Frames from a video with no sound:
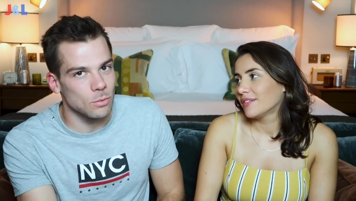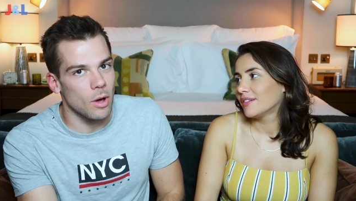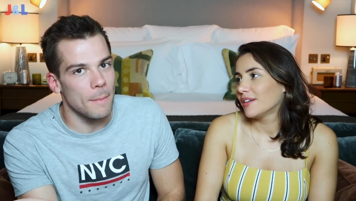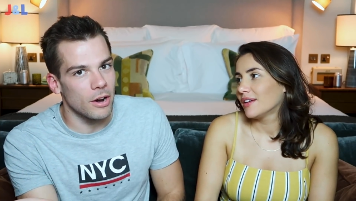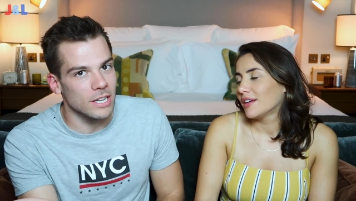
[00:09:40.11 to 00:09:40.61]
Speaker 1: is
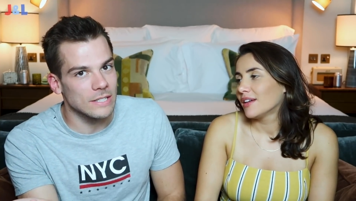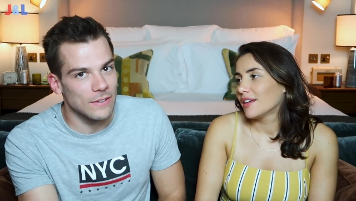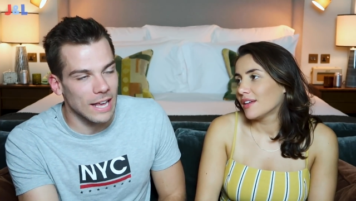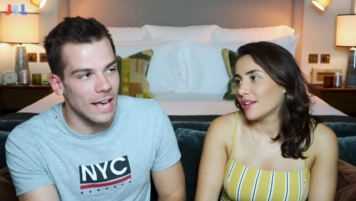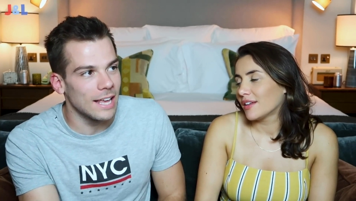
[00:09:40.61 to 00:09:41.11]
what
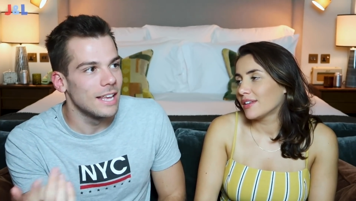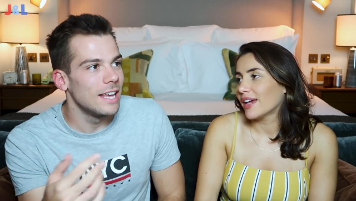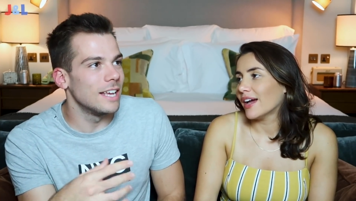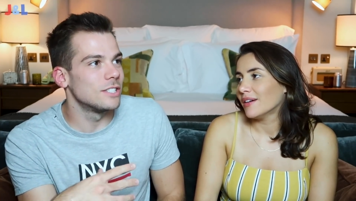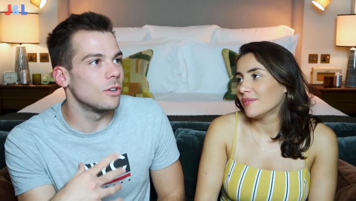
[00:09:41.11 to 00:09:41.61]
Americans forget.
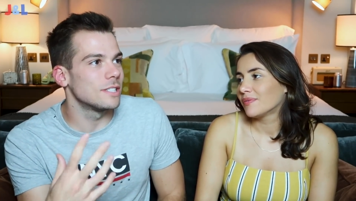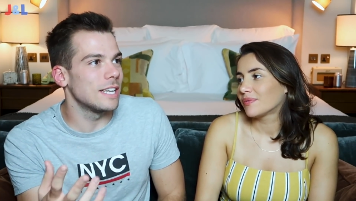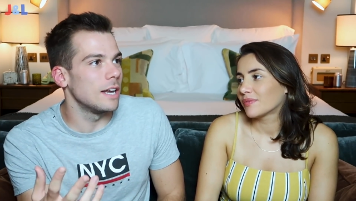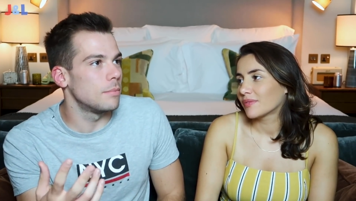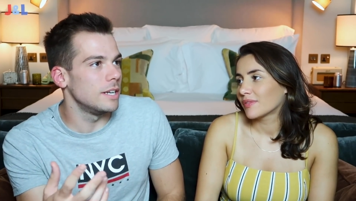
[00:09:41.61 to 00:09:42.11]
Yeah. It's not
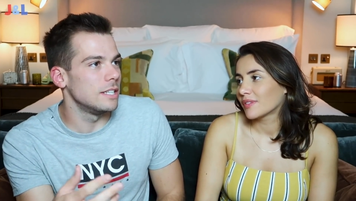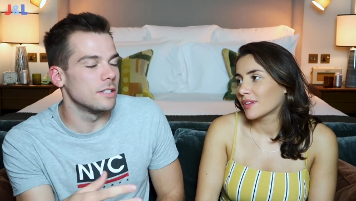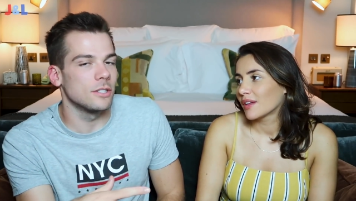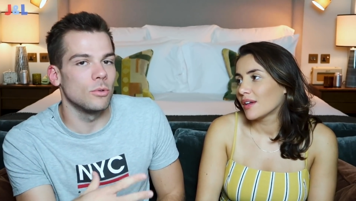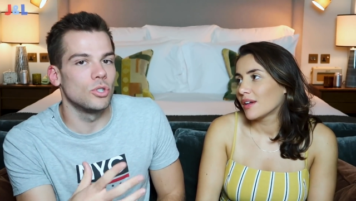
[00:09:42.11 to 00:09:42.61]

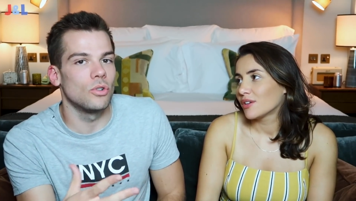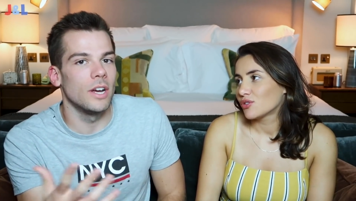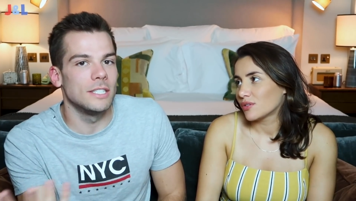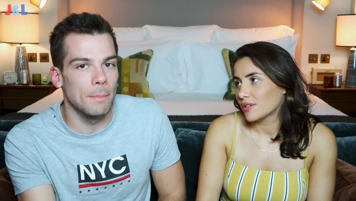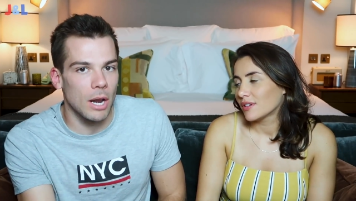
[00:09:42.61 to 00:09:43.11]
celebrating that someone
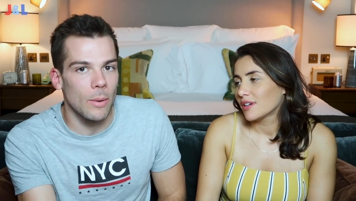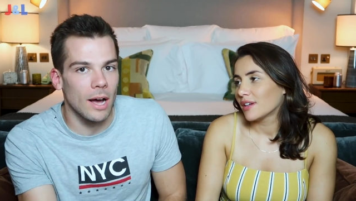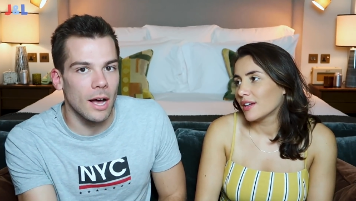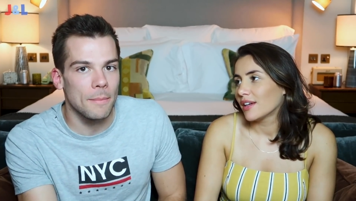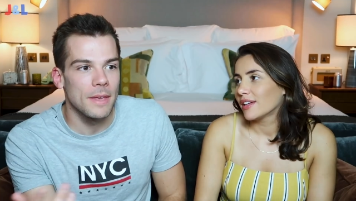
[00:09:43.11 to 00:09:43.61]
tried to blow
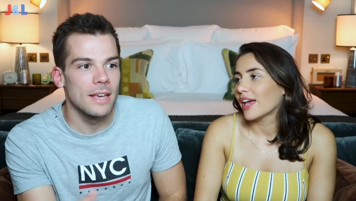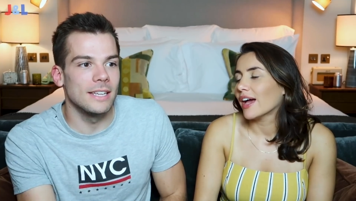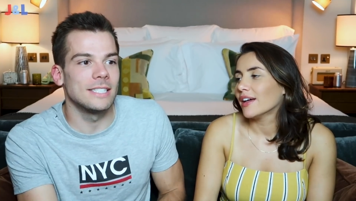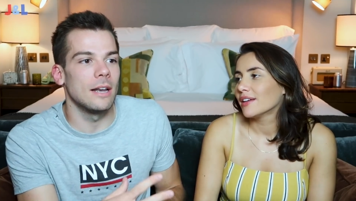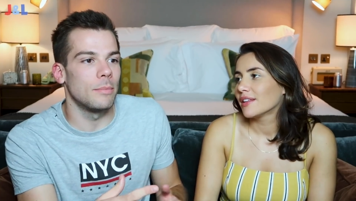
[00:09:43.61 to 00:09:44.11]
it up.
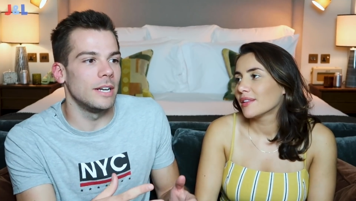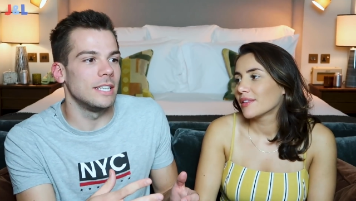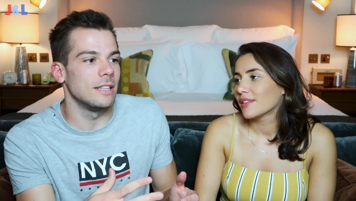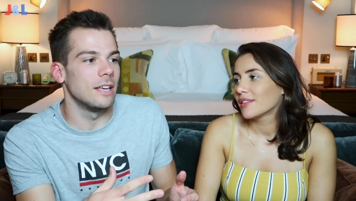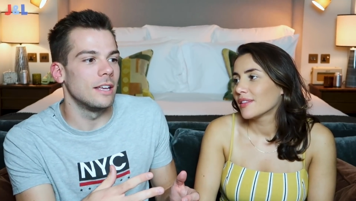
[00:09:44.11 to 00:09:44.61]
Yeah. It's
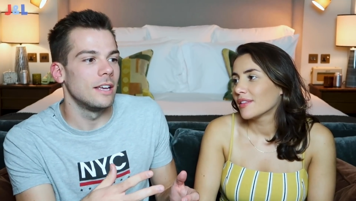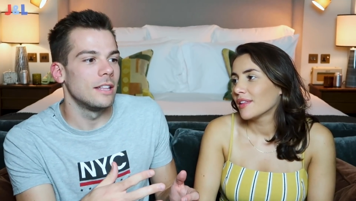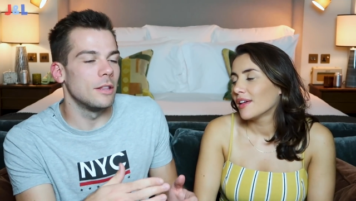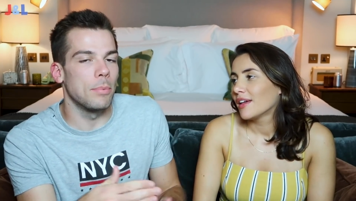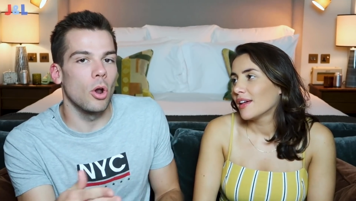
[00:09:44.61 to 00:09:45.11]
celebrating that
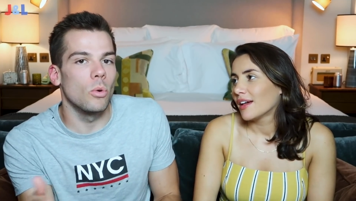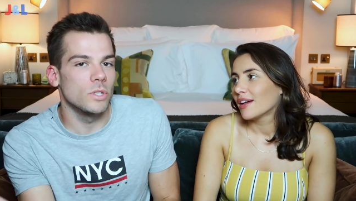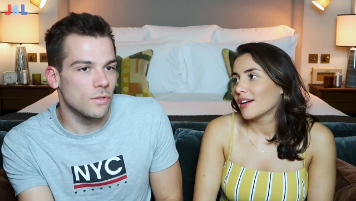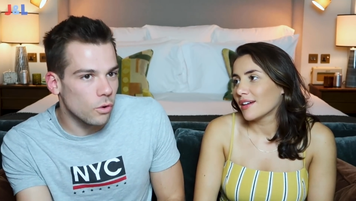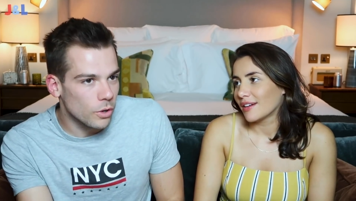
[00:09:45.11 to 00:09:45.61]
the
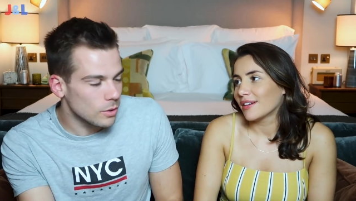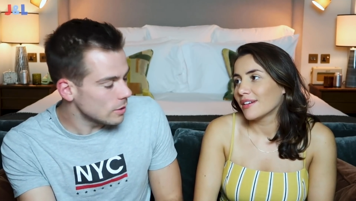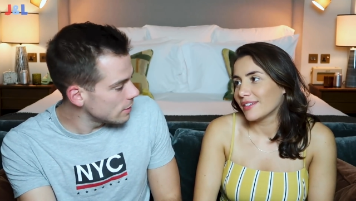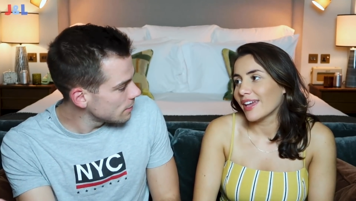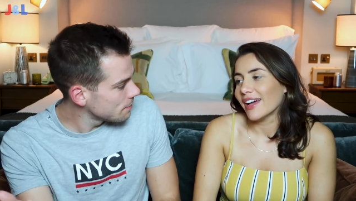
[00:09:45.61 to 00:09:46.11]
plot was
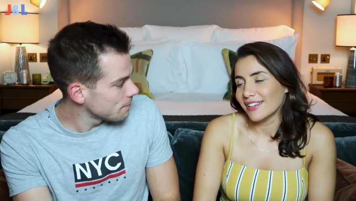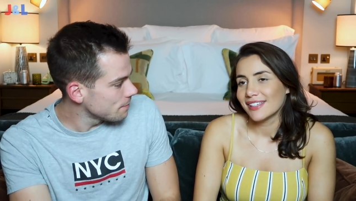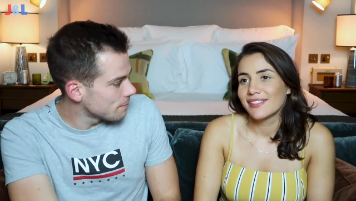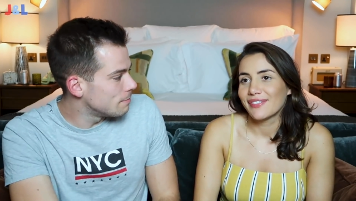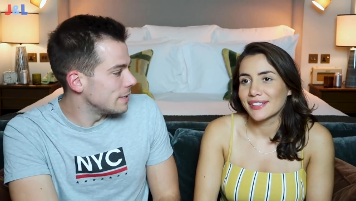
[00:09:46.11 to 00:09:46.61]
foiled.
Speaker 2: Yeah.
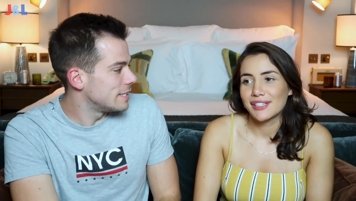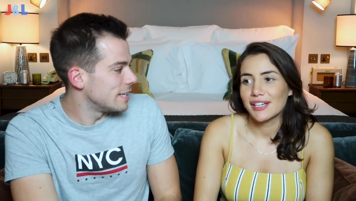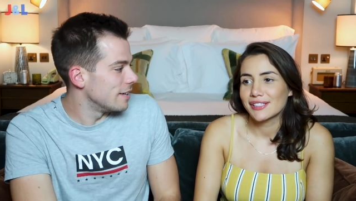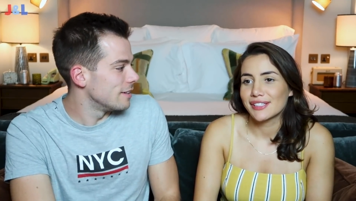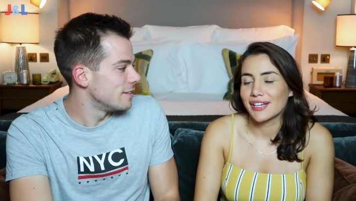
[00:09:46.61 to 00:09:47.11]
Fantastic.
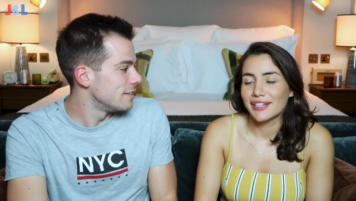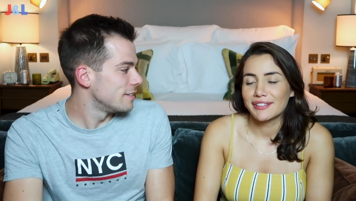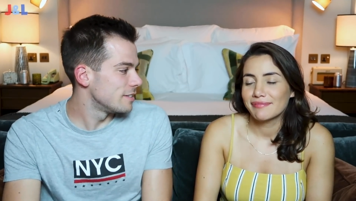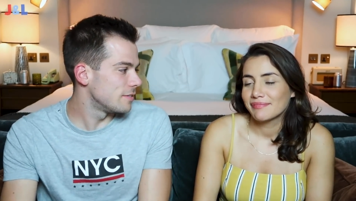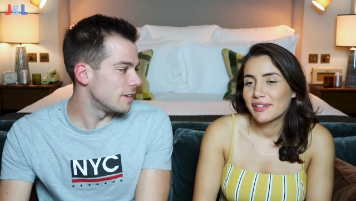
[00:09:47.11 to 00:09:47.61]
Still,
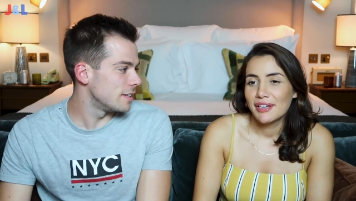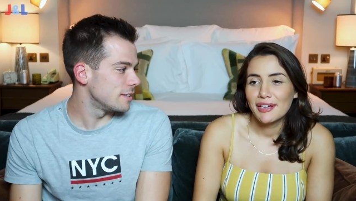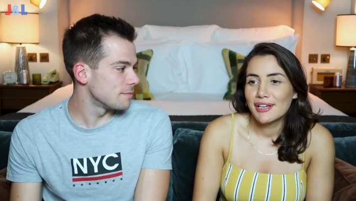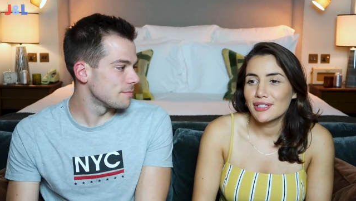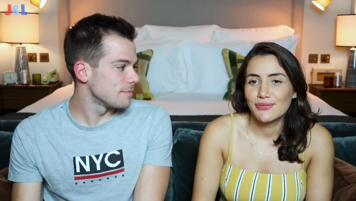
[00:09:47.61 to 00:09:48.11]
it's
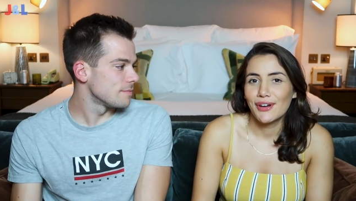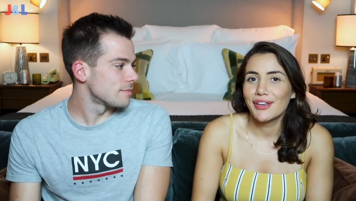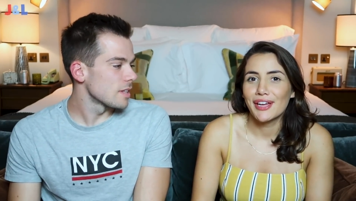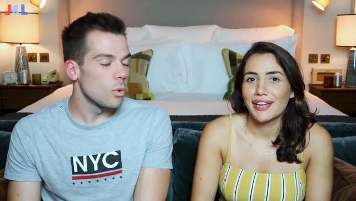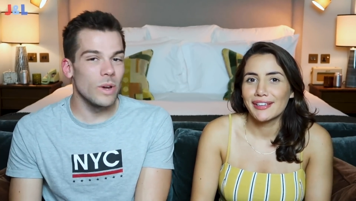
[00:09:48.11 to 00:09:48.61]
funny. That's
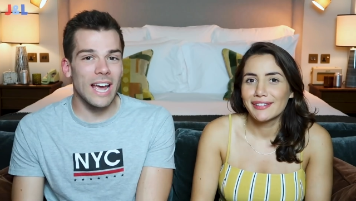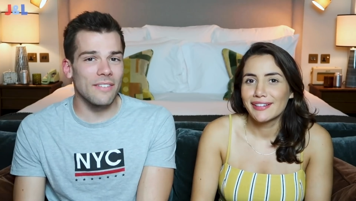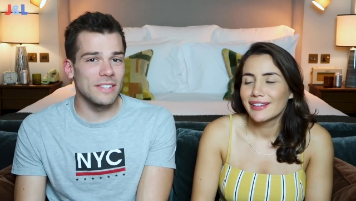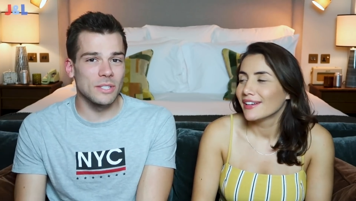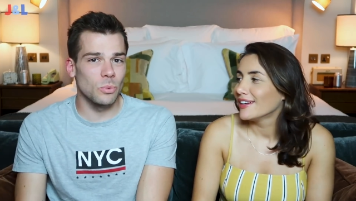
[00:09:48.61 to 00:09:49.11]
funny. We
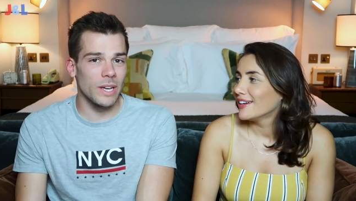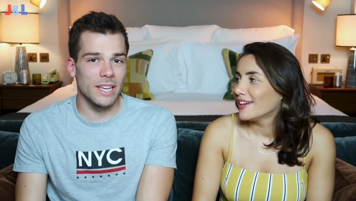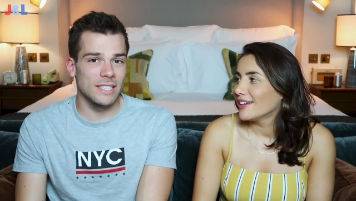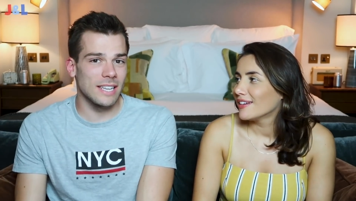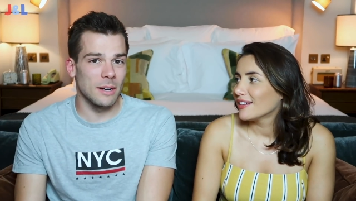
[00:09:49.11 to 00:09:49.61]
Speaker 1: have these
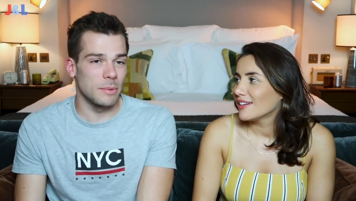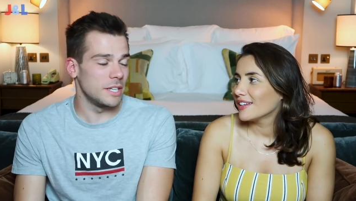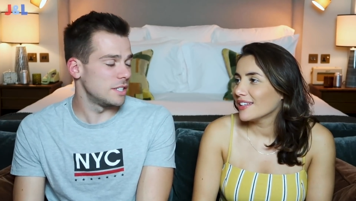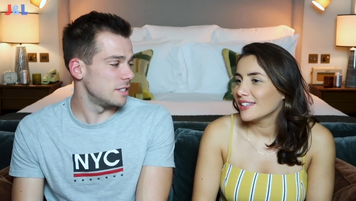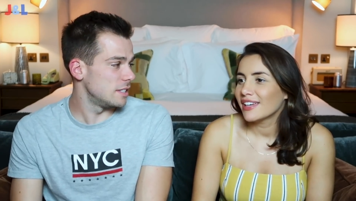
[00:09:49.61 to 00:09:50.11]
weird
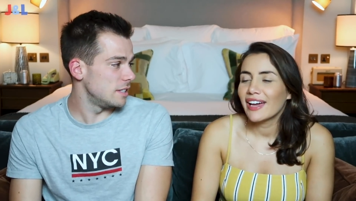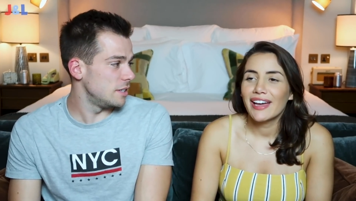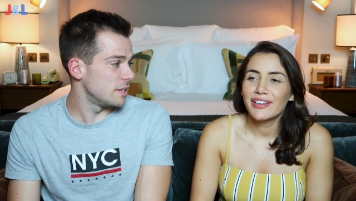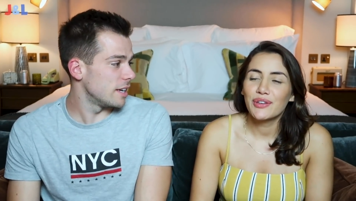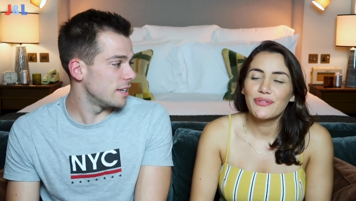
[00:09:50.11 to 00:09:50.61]
celebrations.
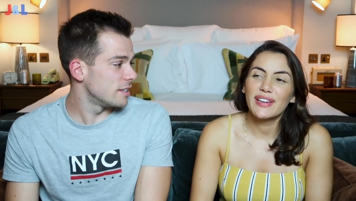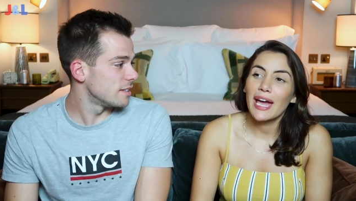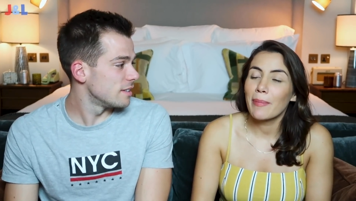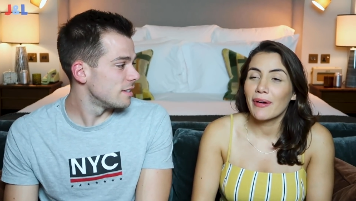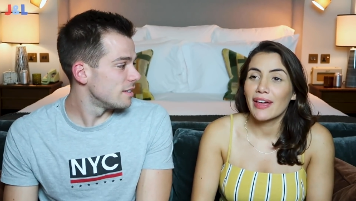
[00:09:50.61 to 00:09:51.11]
Yeah, you
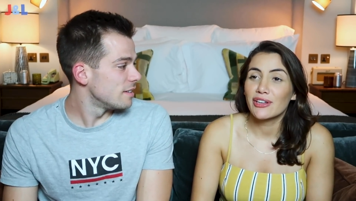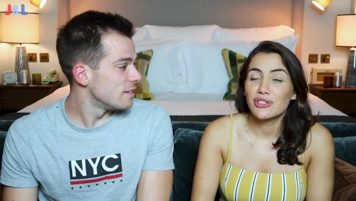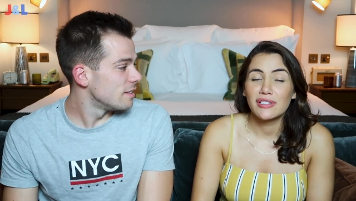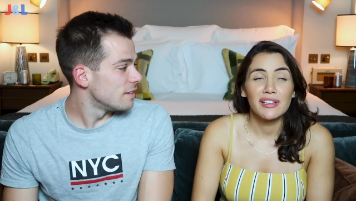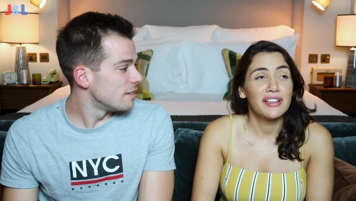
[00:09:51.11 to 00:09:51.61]
forget
Speaker 2: about that.
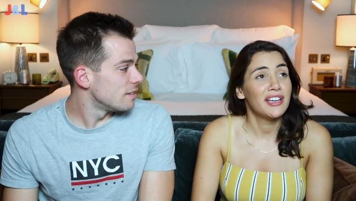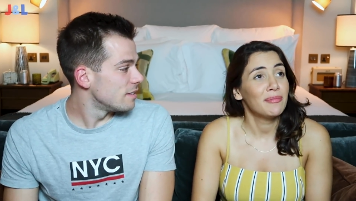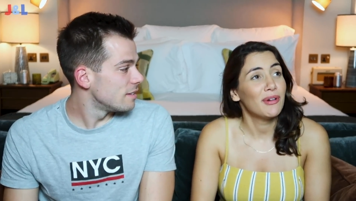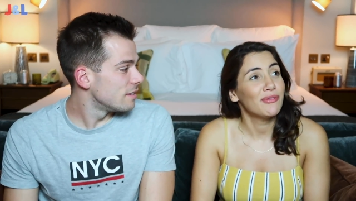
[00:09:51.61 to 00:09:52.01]
You're just like, oh,